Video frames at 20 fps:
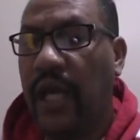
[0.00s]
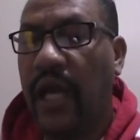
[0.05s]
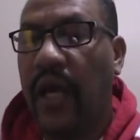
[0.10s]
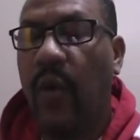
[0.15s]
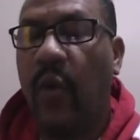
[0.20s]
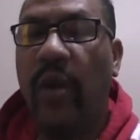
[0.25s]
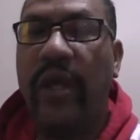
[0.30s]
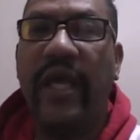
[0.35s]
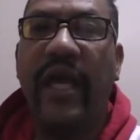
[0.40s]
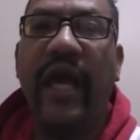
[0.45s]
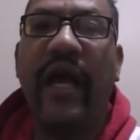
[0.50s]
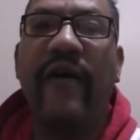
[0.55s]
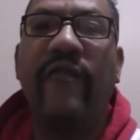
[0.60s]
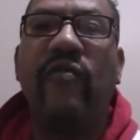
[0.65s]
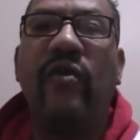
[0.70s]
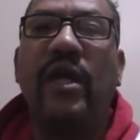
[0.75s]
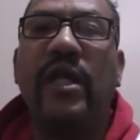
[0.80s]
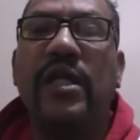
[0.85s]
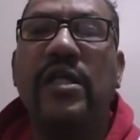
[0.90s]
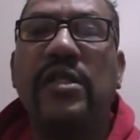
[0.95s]
we
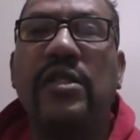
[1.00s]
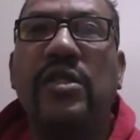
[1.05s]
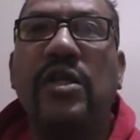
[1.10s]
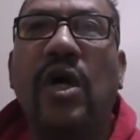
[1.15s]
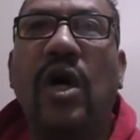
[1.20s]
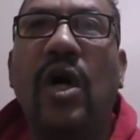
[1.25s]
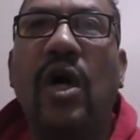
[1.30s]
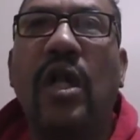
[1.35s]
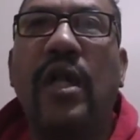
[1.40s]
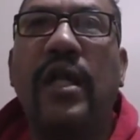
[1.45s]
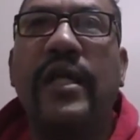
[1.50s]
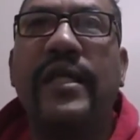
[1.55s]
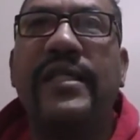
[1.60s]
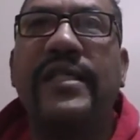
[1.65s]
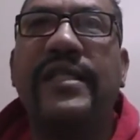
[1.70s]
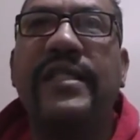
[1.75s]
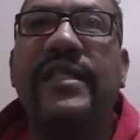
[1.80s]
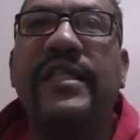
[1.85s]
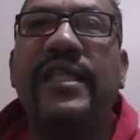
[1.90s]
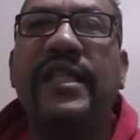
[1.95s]
have what is called a
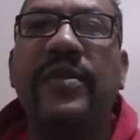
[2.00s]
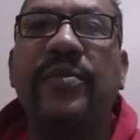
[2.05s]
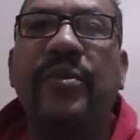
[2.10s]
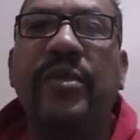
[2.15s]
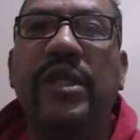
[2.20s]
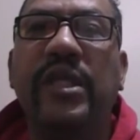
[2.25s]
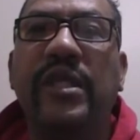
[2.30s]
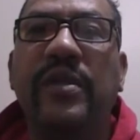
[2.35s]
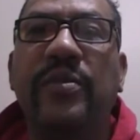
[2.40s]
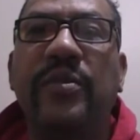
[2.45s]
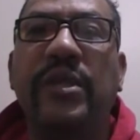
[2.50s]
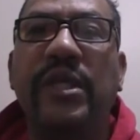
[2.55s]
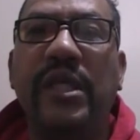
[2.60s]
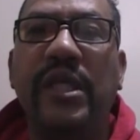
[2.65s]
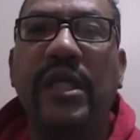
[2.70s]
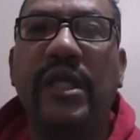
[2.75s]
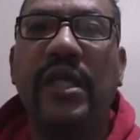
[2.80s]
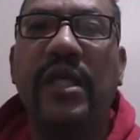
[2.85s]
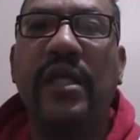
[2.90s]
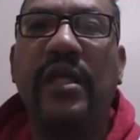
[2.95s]

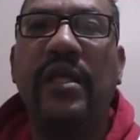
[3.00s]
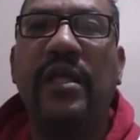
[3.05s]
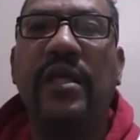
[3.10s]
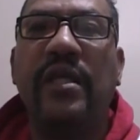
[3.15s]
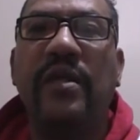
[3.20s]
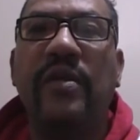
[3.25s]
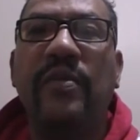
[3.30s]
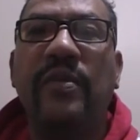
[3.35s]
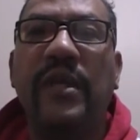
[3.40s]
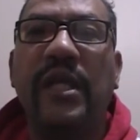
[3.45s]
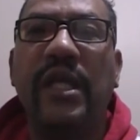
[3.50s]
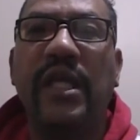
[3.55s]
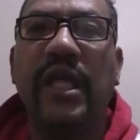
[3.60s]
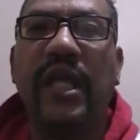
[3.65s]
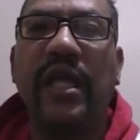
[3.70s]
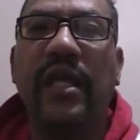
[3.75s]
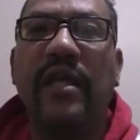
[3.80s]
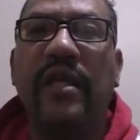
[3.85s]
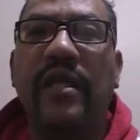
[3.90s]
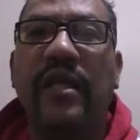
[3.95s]
CPP,
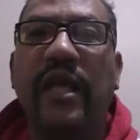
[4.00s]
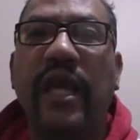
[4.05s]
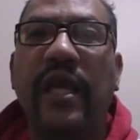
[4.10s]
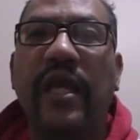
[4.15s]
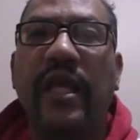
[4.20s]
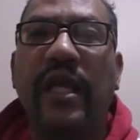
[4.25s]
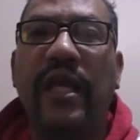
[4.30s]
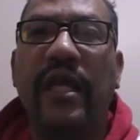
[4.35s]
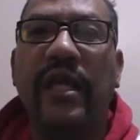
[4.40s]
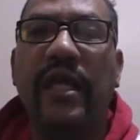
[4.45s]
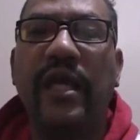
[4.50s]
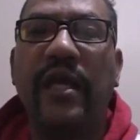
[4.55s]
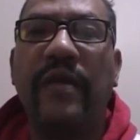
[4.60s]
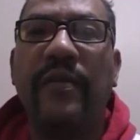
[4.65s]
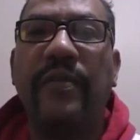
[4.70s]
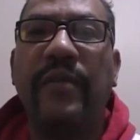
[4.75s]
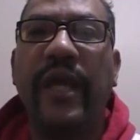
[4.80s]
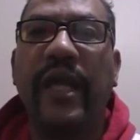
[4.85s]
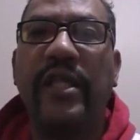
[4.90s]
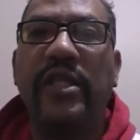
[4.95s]
meaning
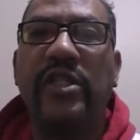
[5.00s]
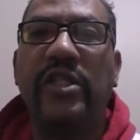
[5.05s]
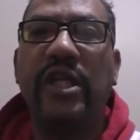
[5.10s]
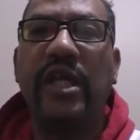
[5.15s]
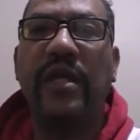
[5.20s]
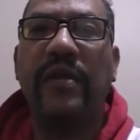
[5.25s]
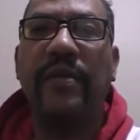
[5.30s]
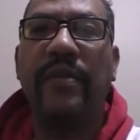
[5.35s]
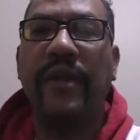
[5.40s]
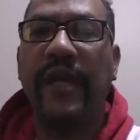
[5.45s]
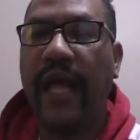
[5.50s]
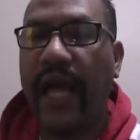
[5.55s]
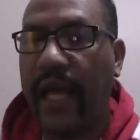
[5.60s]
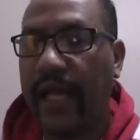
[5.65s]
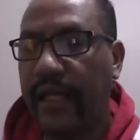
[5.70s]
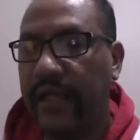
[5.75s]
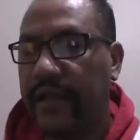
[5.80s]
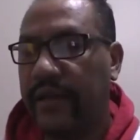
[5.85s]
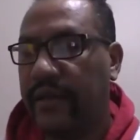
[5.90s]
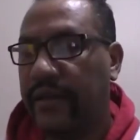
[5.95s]
Canadian Pension
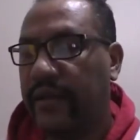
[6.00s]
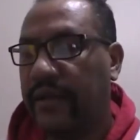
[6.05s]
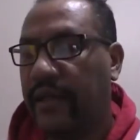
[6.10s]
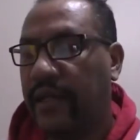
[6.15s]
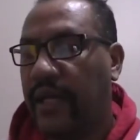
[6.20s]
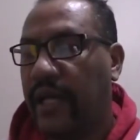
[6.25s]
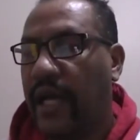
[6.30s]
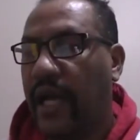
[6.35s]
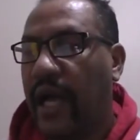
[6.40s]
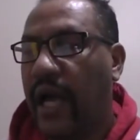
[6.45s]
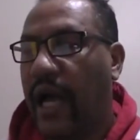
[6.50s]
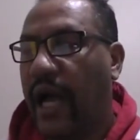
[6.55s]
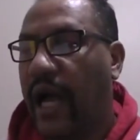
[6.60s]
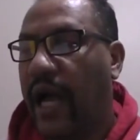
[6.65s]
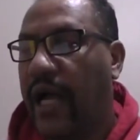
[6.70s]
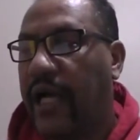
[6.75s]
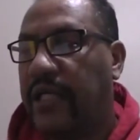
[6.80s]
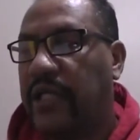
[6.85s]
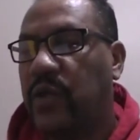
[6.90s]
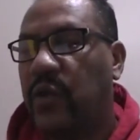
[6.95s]
Plan,
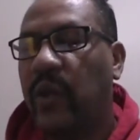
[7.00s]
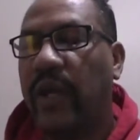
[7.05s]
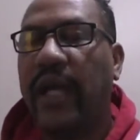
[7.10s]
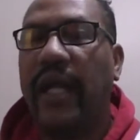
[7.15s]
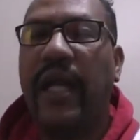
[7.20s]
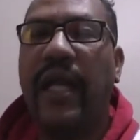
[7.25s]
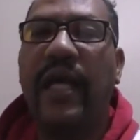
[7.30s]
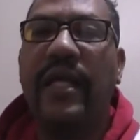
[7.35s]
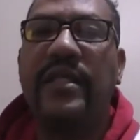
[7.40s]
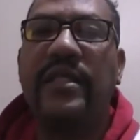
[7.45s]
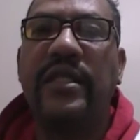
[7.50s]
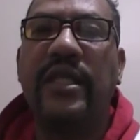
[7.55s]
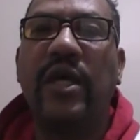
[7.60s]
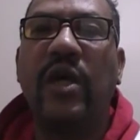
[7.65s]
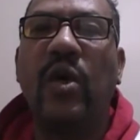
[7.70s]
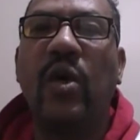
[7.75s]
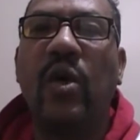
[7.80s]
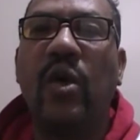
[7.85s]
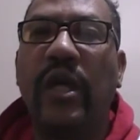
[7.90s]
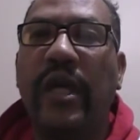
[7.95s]
as well as the
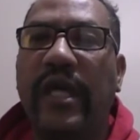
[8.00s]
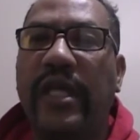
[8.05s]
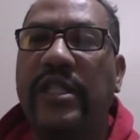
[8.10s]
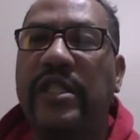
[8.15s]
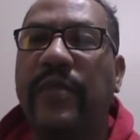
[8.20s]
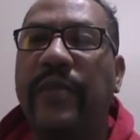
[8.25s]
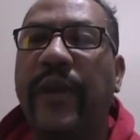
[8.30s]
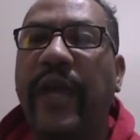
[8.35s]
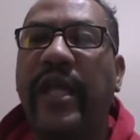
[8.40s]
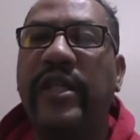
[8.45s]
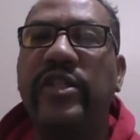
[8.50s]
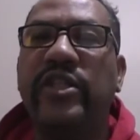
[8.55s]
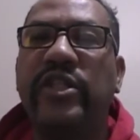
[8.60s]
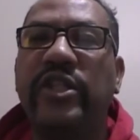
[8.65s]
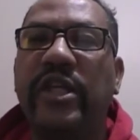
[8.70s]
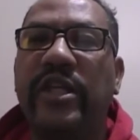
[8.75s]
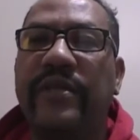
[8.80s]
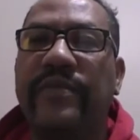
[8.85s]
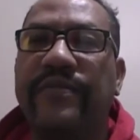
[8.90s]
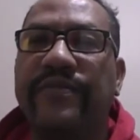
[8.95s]
old age
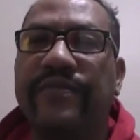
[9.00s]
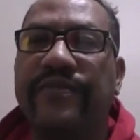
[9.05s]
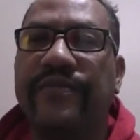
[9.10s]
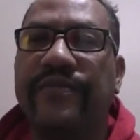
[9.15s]
pension.